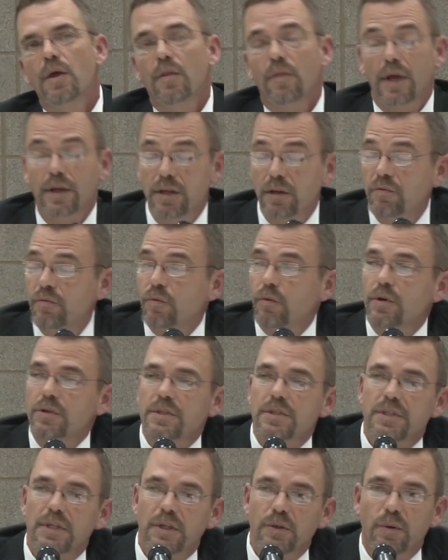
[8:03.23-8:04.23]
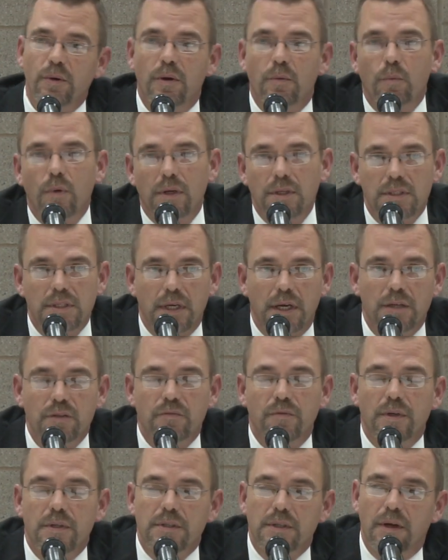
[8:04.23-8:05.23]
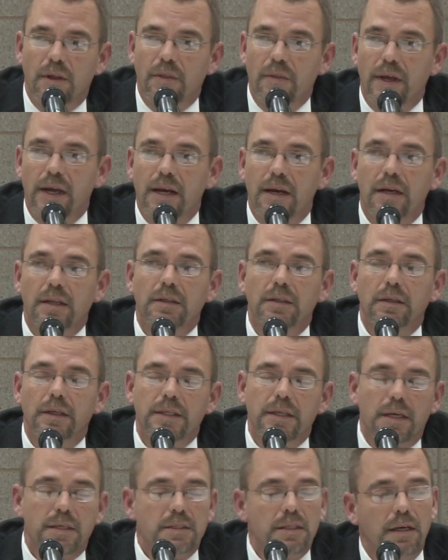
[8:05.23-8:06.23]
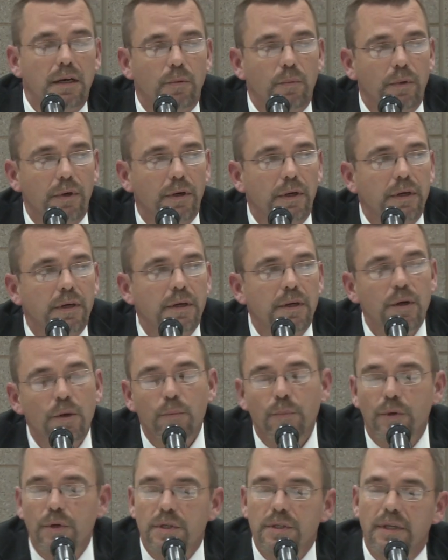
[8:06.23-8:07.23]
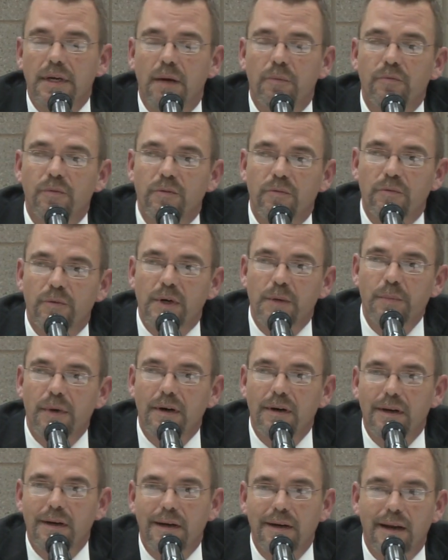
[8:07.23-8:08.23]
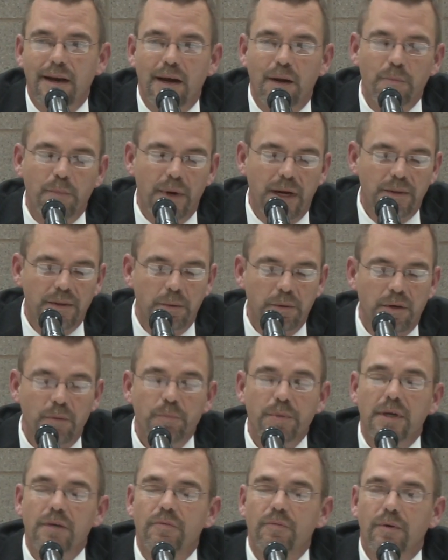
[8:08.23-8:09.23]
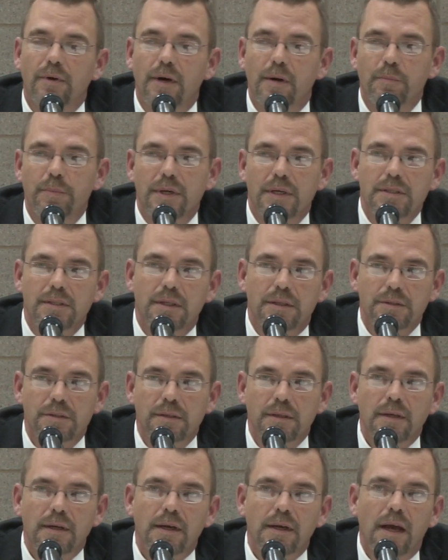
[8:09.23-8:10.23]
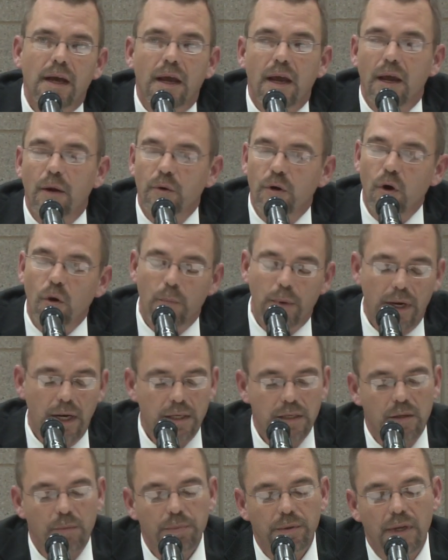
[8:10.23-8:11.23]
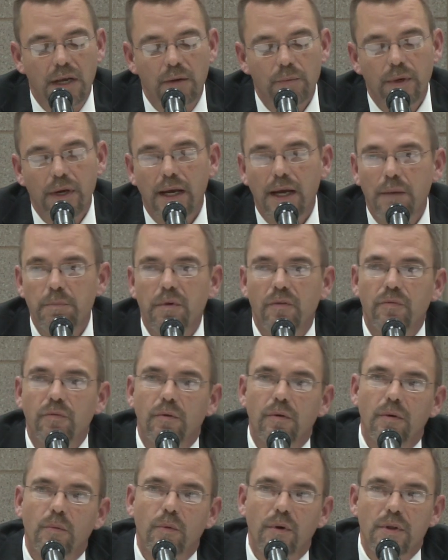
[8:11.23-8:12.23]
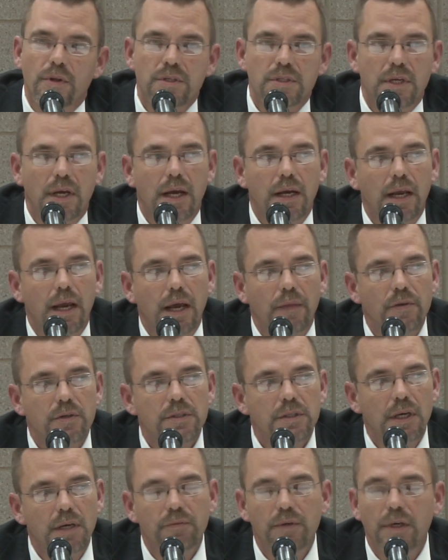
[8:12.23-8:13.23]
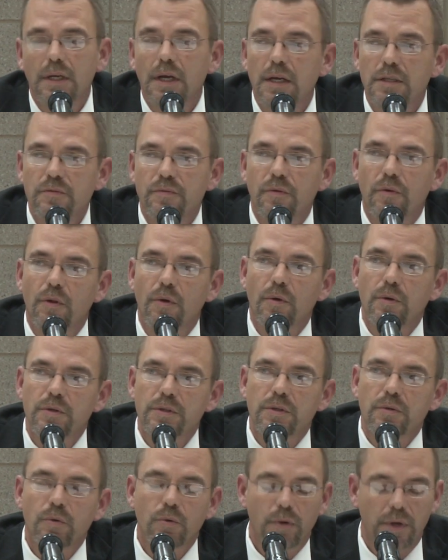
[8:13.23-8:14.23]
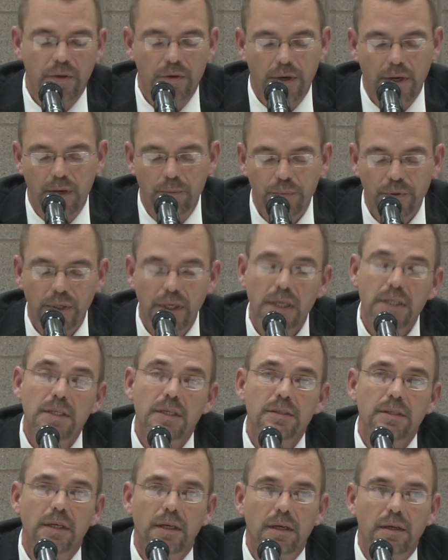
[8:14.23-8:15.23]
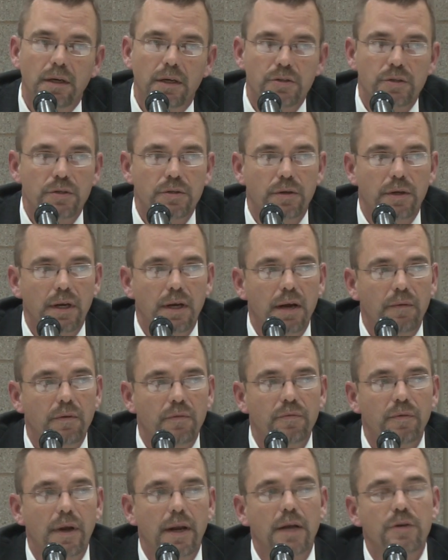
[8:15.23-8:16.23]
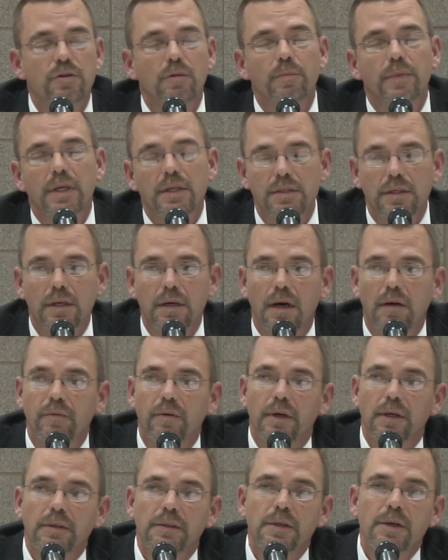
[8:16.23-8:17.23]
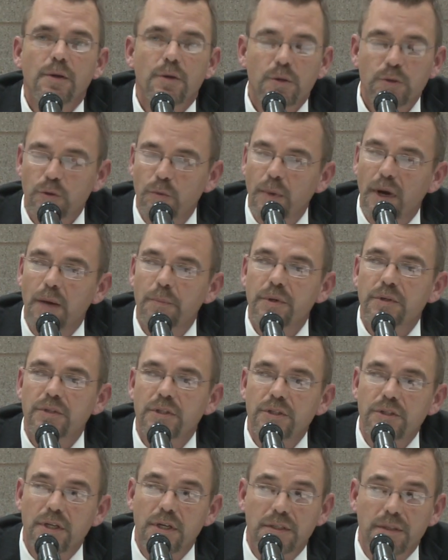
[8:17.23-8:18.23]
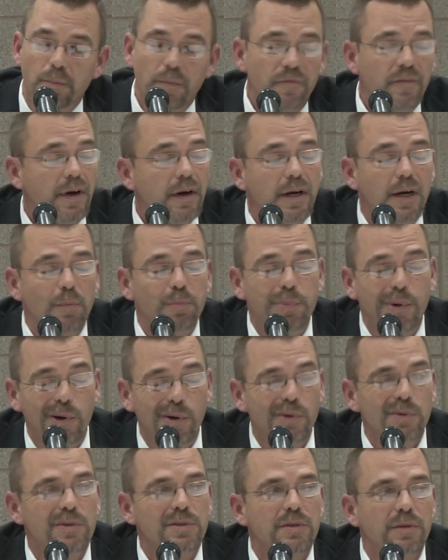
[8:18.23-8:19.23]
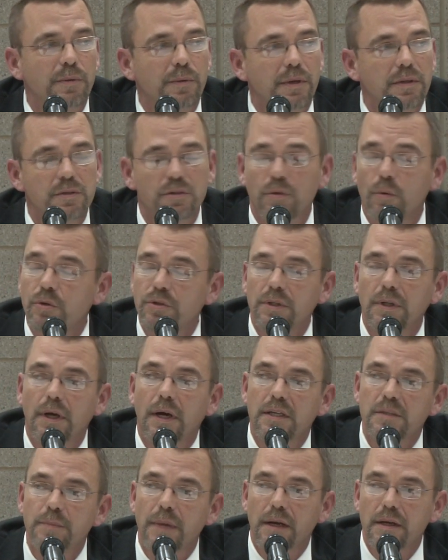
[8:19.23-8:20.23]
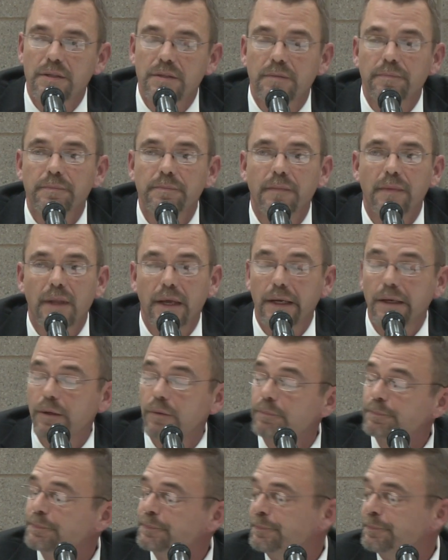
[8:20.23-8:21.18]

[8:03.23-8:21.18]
They did force us into a one-size-fits-all thing, and it clearly does not work. Personally, I'm for free market and make them compete for our business. And go back to the plan we had before, where the state had the safety nets for those who either had pre-existing conditions or didn't have the financial means to cover it. So my position is I'm very opposed to the socialized medicine. Thank you.